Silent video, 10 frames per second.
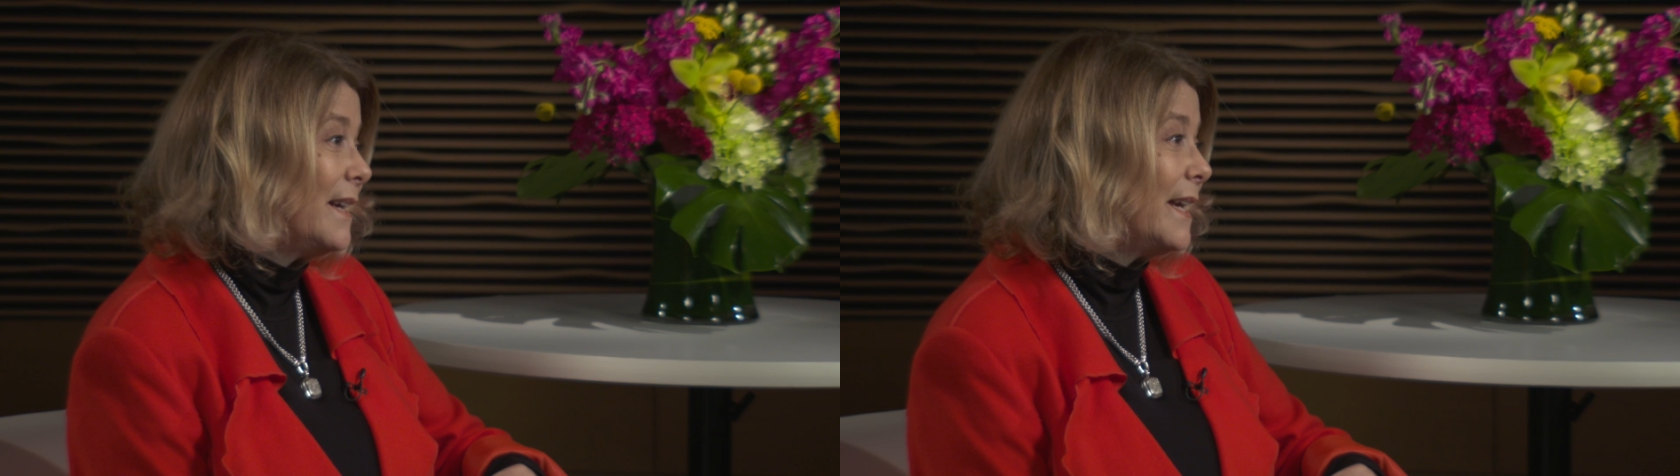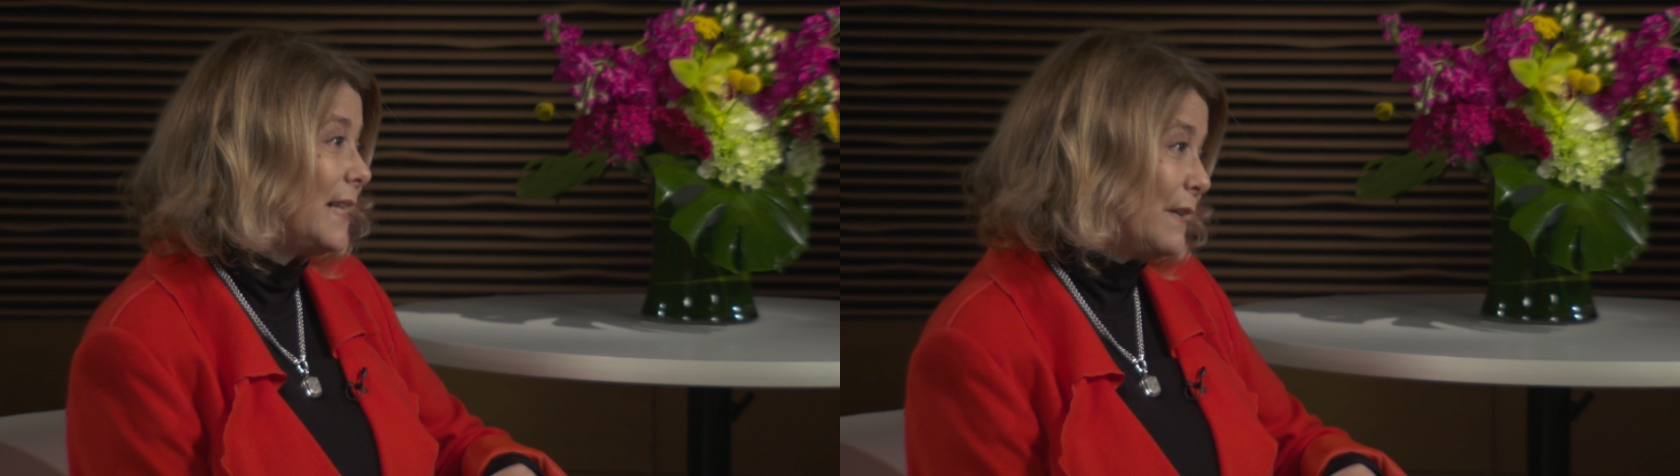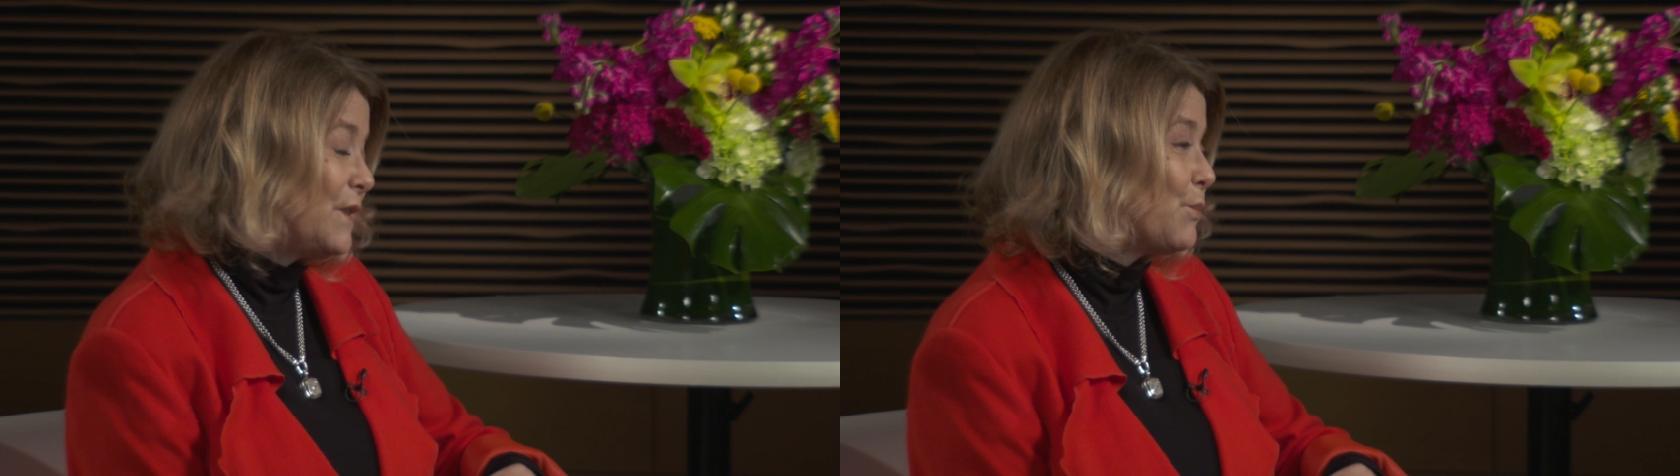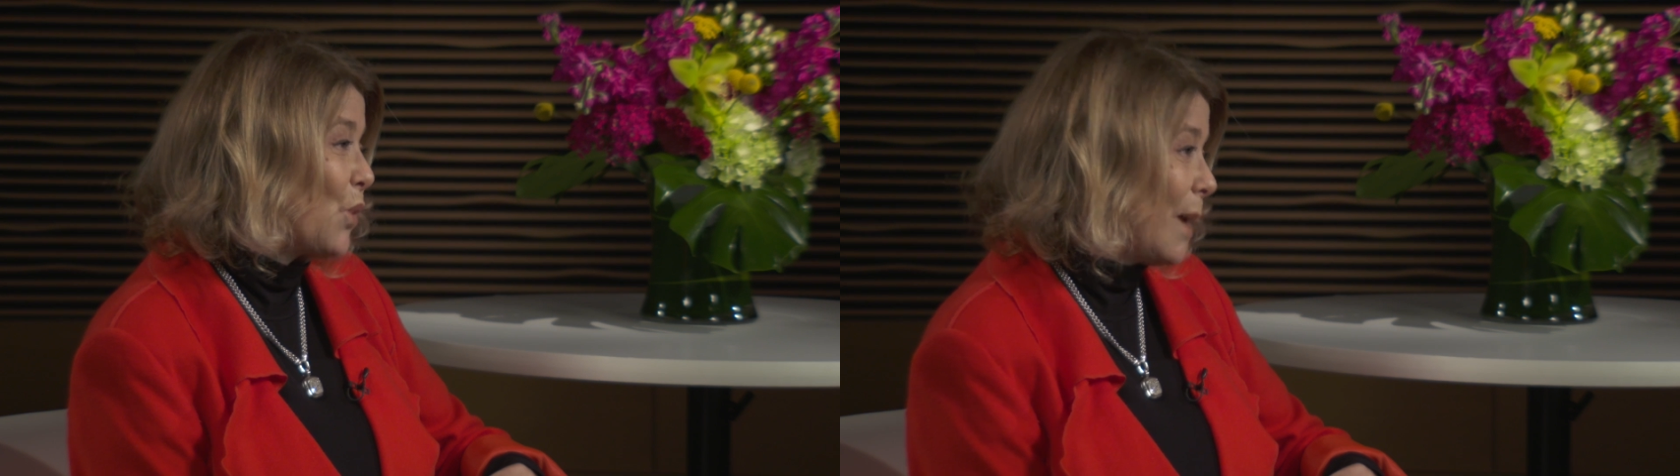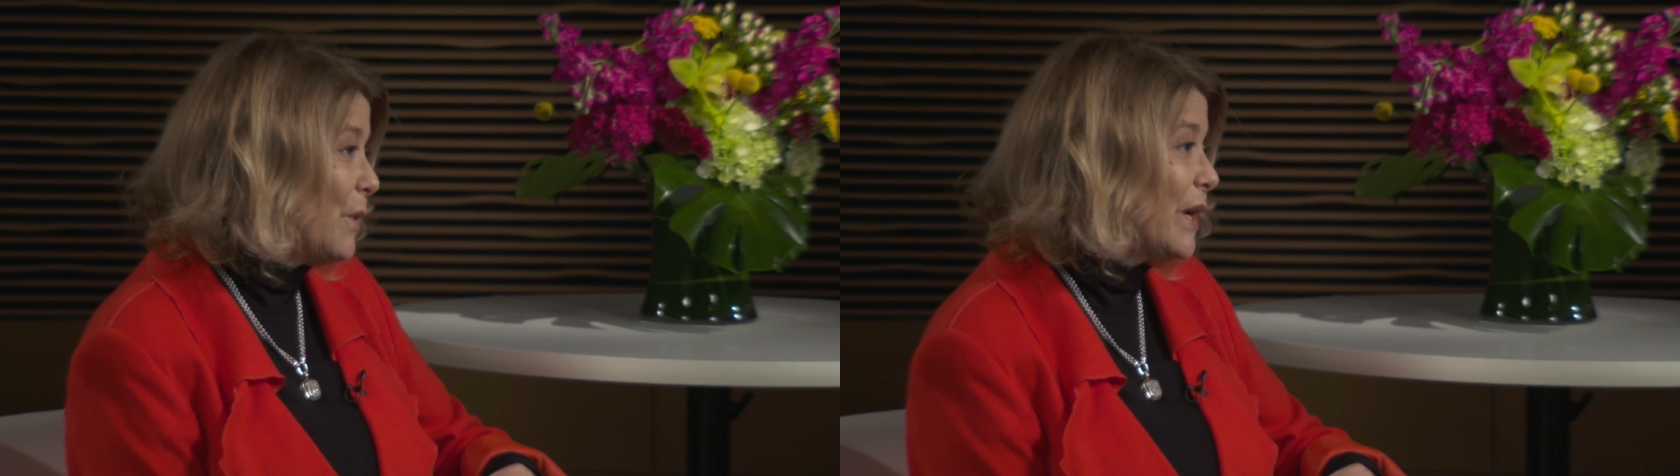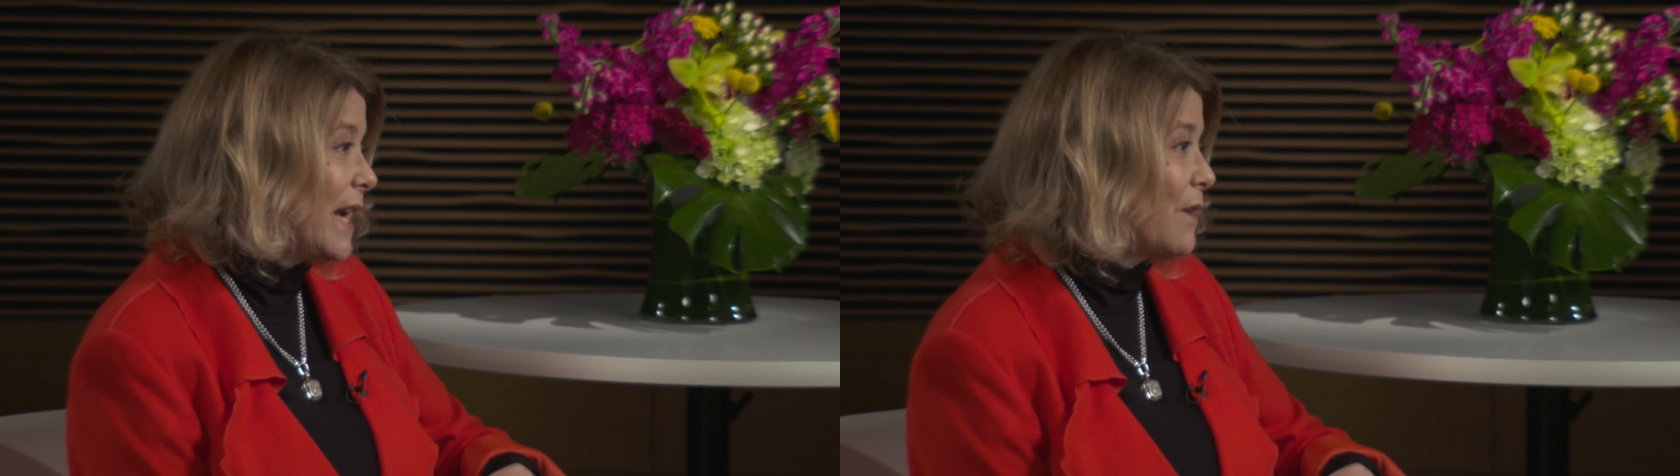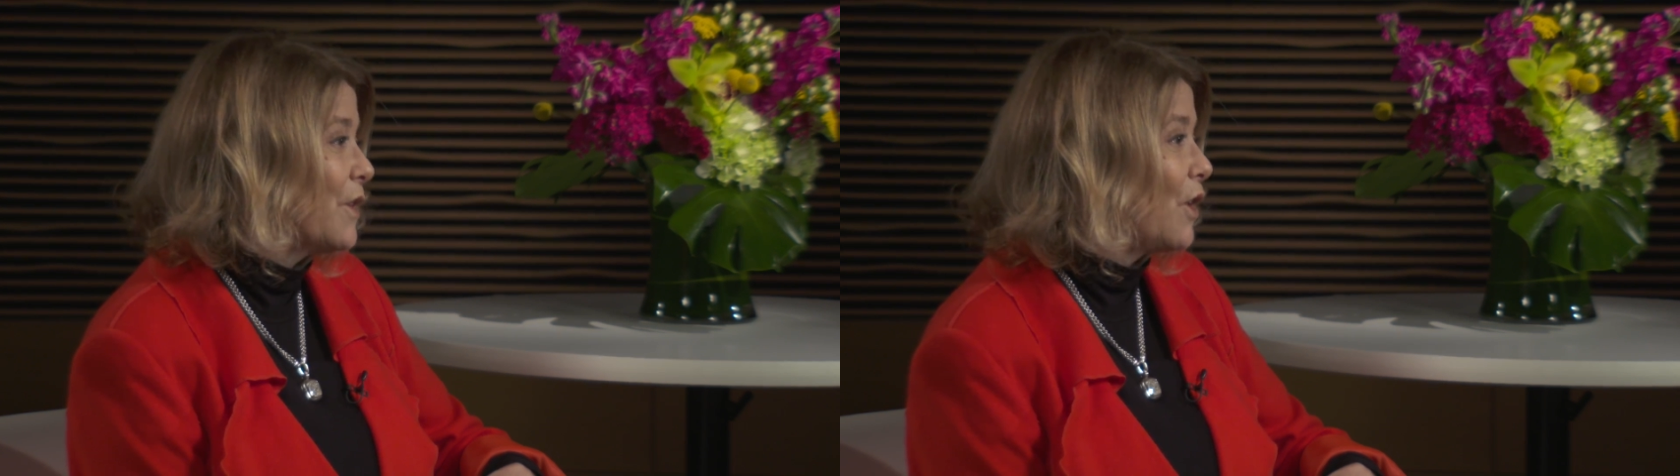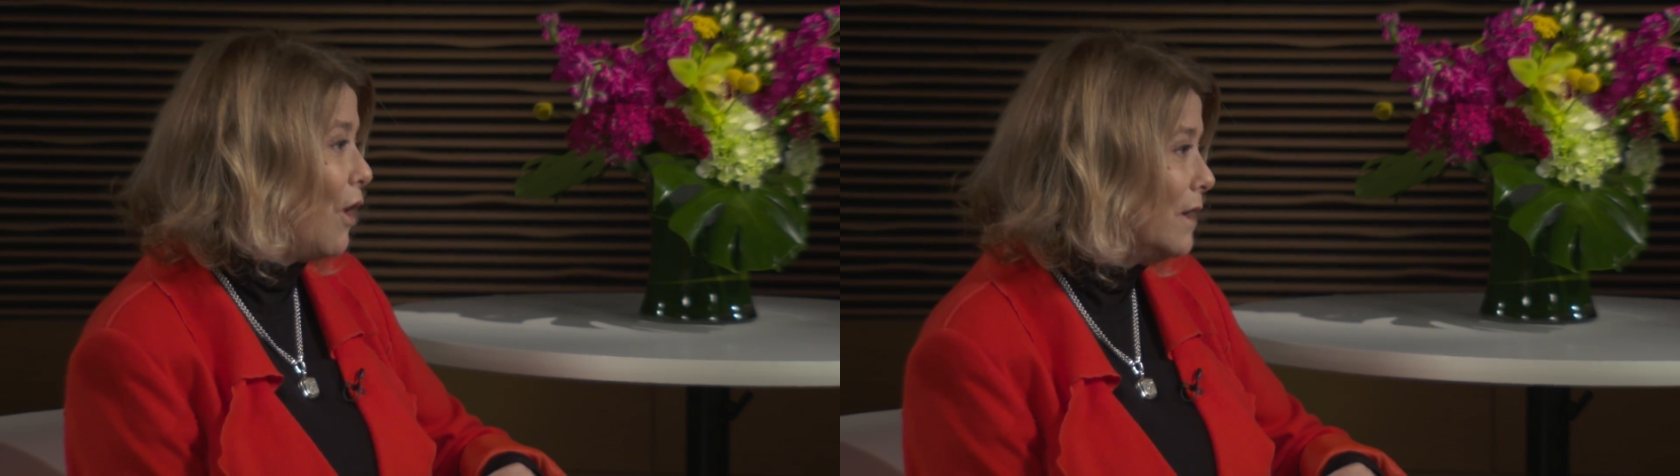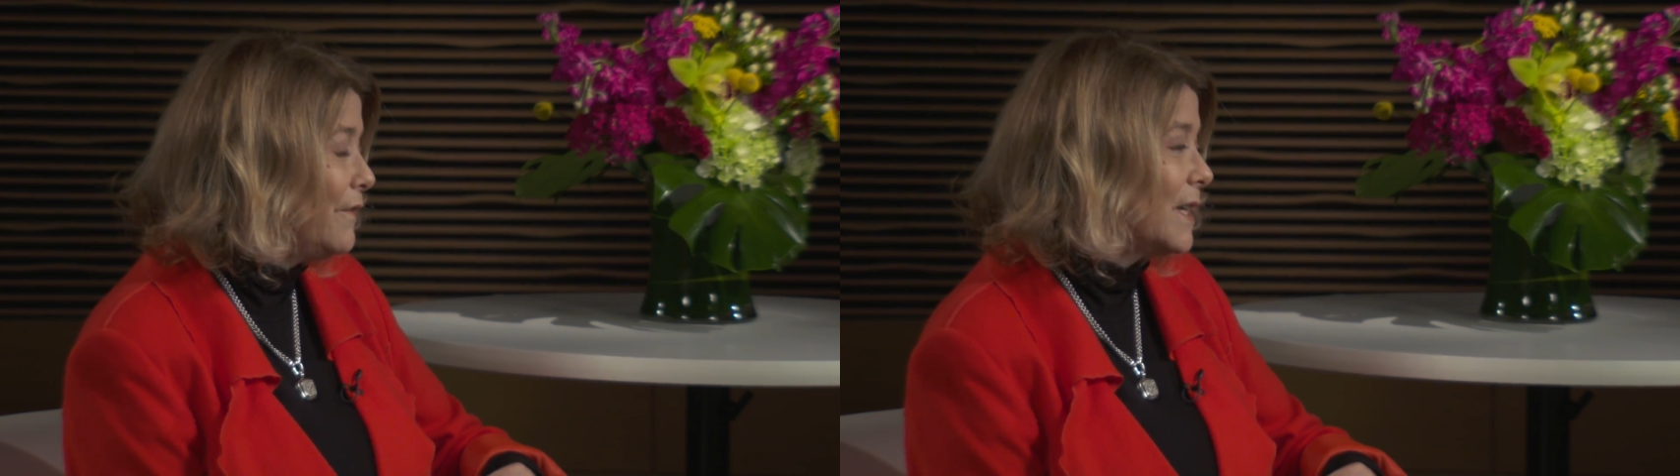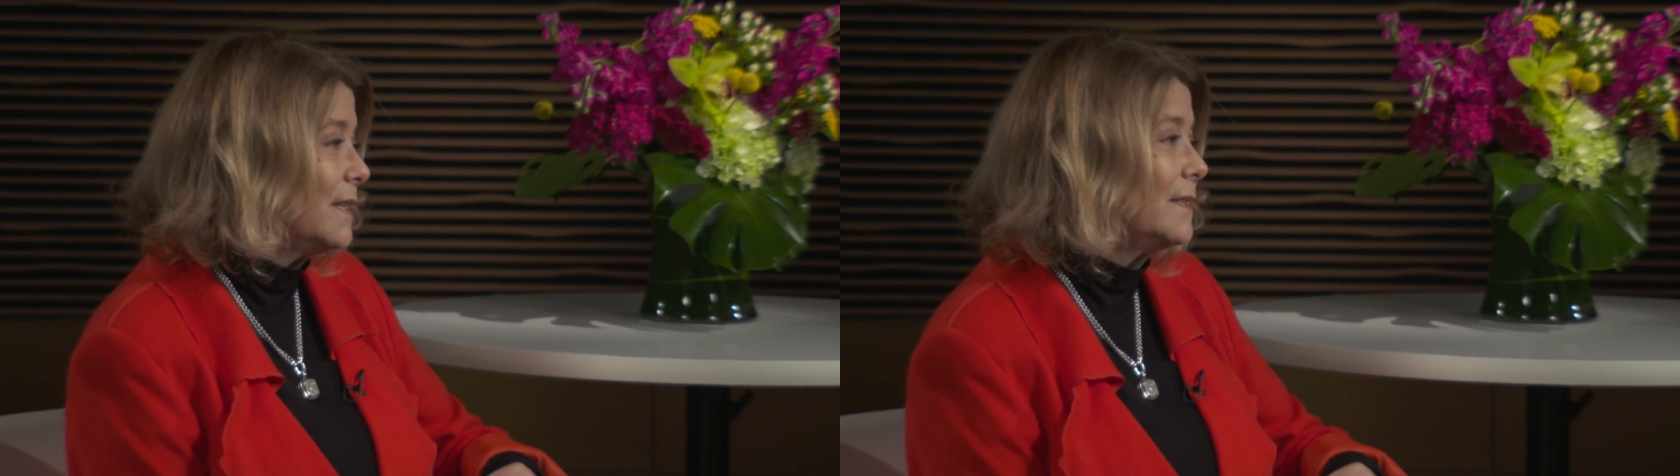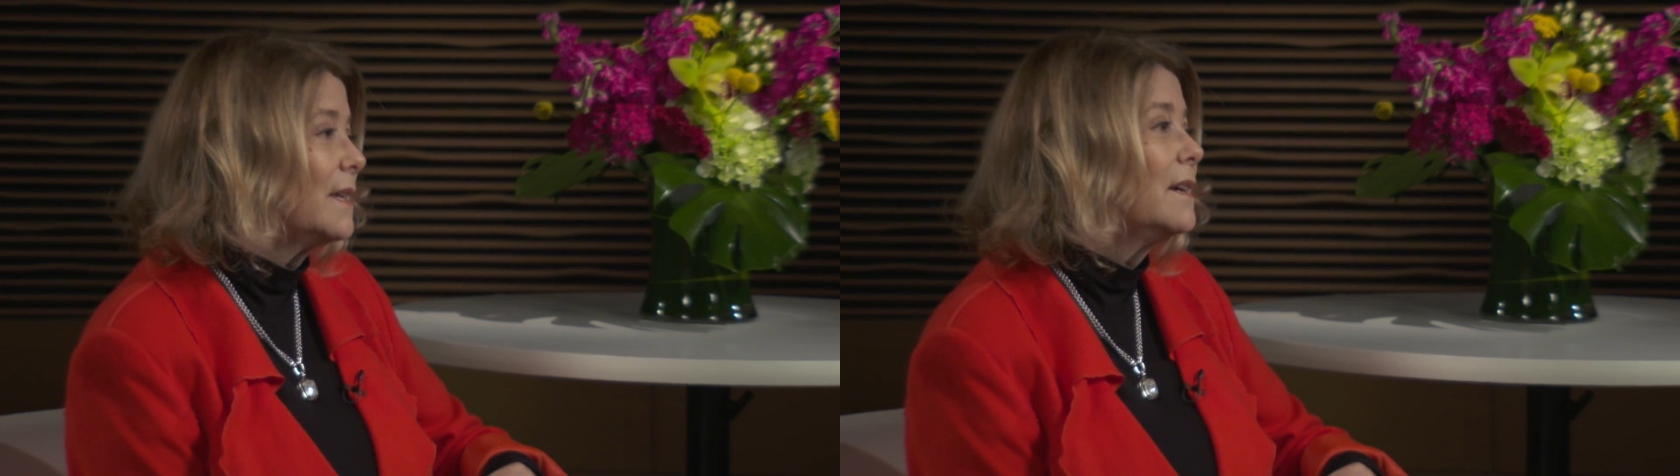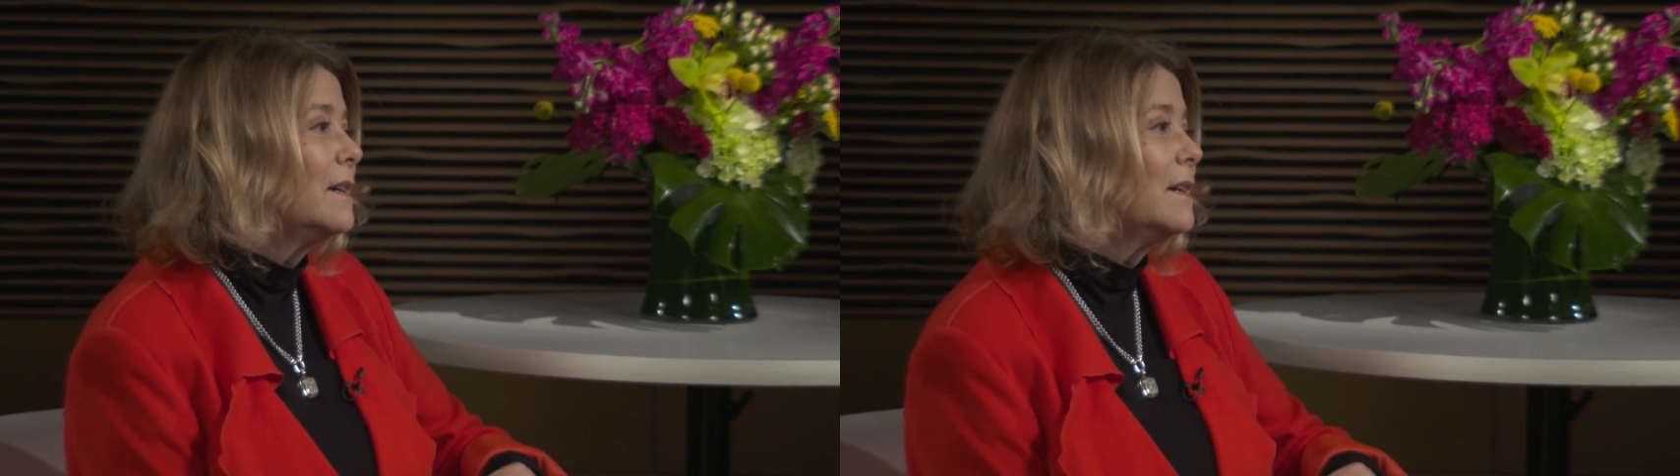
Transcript: It gives primary care the confidence